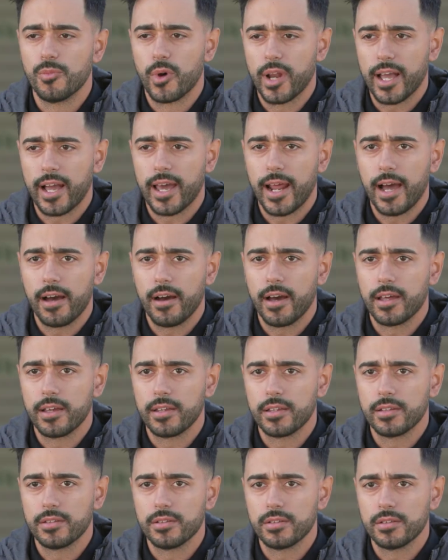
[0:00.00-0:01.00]
When I got out,
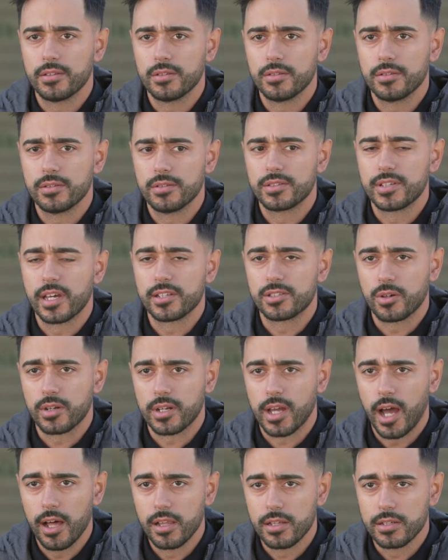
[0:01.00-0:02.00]
I decided to go
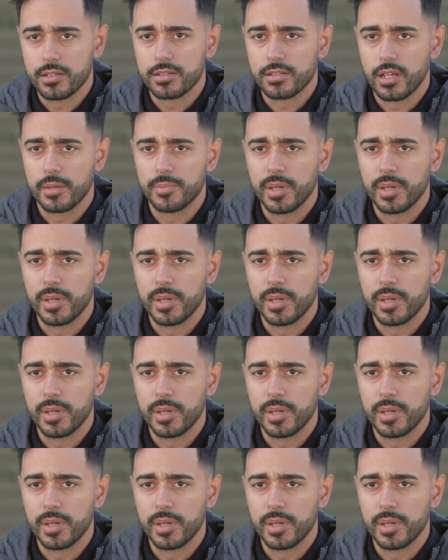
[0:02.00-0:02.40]
to college at